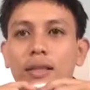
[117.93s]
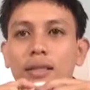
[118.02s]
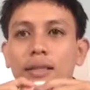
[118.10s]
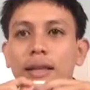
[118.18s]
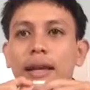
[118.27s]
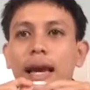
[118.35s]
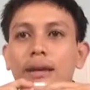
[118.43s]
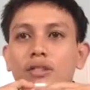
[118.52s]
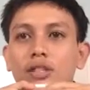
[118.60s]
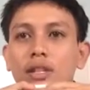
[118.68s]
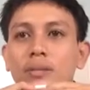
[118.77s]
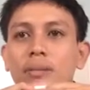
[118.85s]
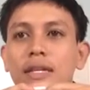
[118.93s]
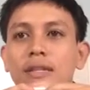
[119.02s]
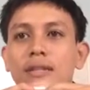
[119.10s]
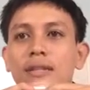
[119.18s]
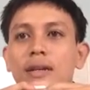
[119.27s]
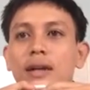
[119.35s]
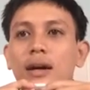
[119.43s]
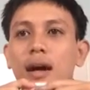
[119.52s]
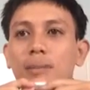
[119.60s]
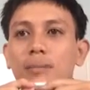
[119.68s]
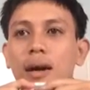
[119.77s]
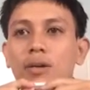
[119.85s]
The culture minister
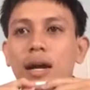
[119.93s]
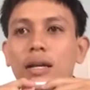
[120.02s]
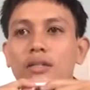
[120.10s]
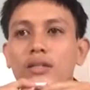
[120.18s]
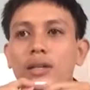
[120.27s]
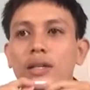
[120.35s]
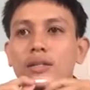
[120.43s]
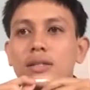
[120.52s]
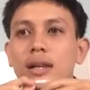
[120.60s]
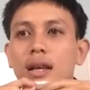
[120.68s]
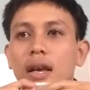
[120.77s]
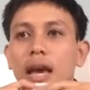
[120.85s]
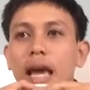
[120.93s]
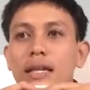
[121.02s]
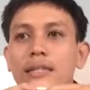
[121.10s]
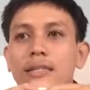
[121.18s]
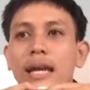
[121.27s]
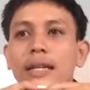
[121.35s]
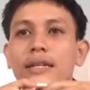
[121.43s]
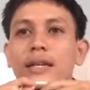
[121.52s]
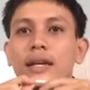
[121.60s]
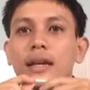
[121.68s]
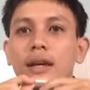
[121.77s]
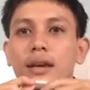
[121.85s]
of both countries had
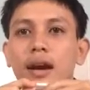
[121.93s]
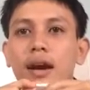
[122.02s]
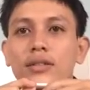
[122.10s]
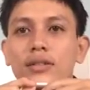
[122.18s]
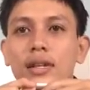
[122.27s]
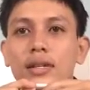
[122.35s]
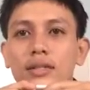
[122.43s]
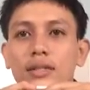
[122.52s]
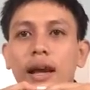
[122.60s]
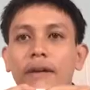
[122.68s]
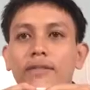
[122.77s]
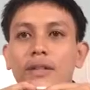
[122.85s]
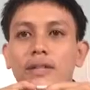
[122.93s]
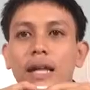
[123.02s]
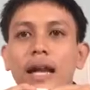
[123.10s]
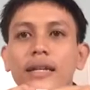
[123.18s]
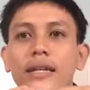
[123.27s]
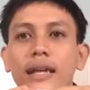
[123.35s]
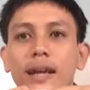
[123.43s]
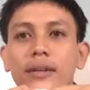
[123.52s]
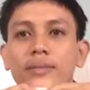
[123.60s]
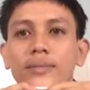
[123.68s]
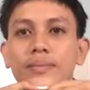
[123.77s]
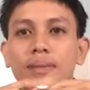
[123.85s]
attended a concert after
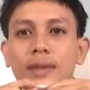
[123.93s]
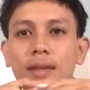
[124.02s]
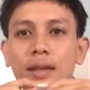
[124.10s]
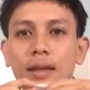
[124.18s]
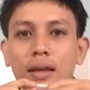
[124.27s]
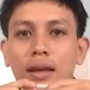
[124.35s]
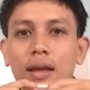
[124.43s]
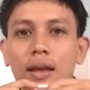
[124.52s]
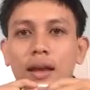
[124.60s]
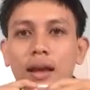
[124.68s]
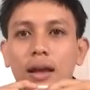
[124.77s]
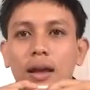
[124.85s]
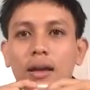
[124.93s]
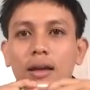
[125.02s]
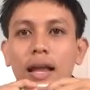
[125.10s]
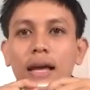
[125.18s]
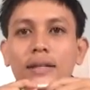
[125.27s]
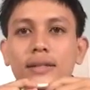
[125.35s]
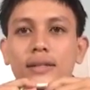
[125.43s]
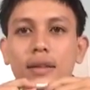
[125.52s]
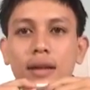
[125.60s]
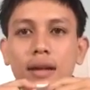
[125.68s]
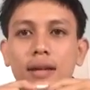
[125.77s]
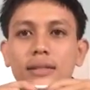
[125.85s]
signing. Next,
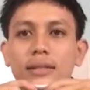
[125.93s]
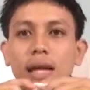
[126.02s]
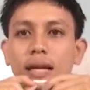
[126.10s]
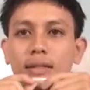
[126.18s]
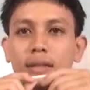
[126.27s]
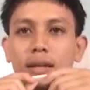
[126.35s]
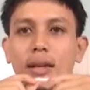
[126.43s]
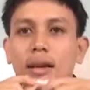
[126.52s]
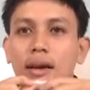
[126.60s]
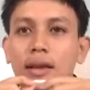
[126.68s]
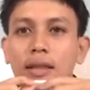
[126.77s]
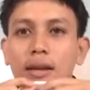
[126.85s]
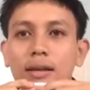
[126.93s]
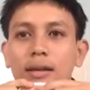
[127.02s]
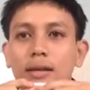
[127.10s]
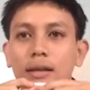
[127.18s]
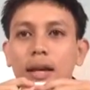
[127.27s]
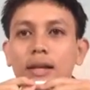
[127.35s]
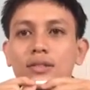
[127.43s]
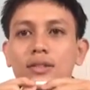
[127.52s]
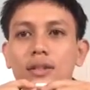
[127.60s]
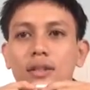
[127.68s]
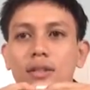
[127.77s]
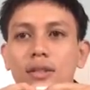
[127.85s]
he said the
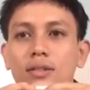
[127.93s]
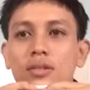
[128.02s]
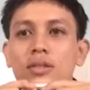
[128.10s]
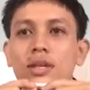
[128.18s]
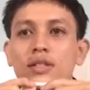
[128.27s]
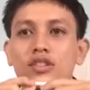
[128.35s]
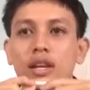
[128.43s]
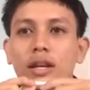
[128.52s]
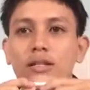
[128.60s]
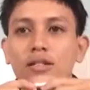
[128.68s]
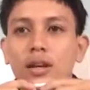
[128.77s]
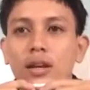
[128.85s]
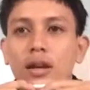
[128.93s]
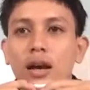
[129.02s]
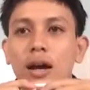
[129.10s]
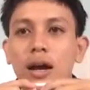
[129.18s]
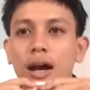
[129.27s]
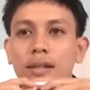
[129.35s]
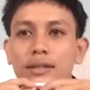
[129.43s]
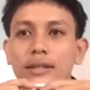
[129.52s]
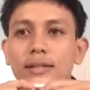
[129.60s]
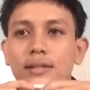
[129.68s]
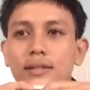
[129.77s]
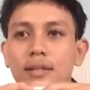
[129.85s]
countries would exchange
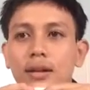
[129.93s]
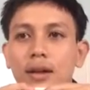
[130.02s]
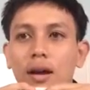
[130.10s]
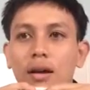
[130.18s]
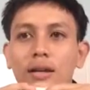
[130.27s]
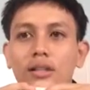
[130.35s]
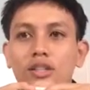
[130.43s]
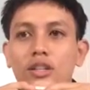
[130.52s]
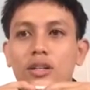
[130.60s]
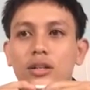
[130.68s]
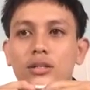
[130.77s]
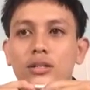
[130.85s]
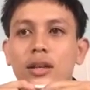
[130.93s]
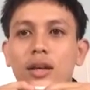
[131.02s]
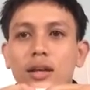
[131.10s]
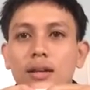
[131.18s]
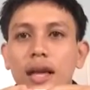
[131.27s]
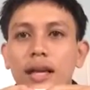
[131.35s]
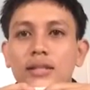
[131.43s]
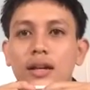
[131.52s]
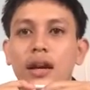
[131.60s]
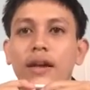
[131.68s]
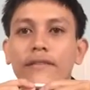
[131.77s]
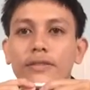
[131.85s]
artists, orchestras, dance
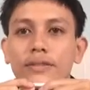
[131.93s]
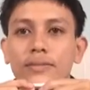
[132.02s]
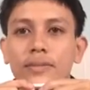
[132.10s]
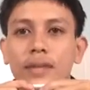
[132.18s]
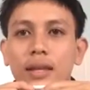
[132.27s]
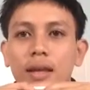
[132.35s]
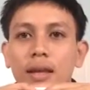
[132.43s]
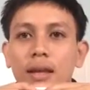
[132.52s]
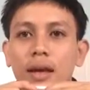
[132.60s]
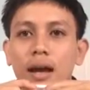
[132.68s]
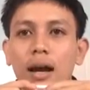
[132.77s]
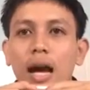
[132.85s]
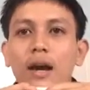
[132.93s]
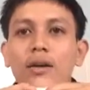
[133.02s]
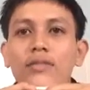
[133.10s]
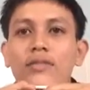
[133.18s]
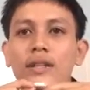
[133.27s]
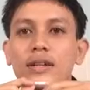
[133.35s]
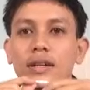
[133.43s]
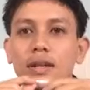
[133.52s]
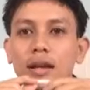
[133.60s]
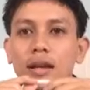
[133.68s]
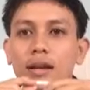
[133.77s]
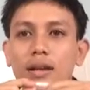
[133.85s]
groups. However,
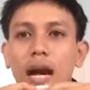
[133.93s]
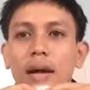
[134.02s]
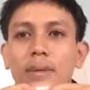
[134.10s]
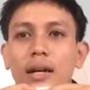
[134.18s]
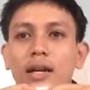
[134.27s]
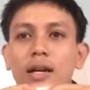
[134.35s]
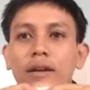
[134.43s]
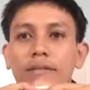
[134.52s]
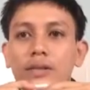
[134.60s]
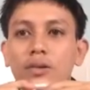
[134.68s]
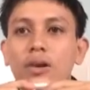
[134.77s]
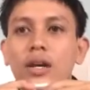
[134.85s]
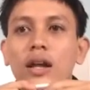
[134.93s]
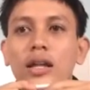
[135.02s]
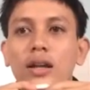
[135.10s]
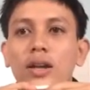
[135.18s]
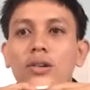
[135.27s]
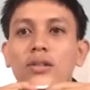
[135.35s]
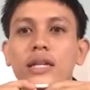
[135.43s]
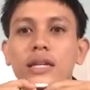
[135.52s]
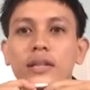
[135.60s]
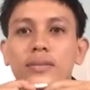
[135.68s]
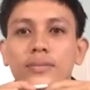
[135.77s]
drama groups were not included.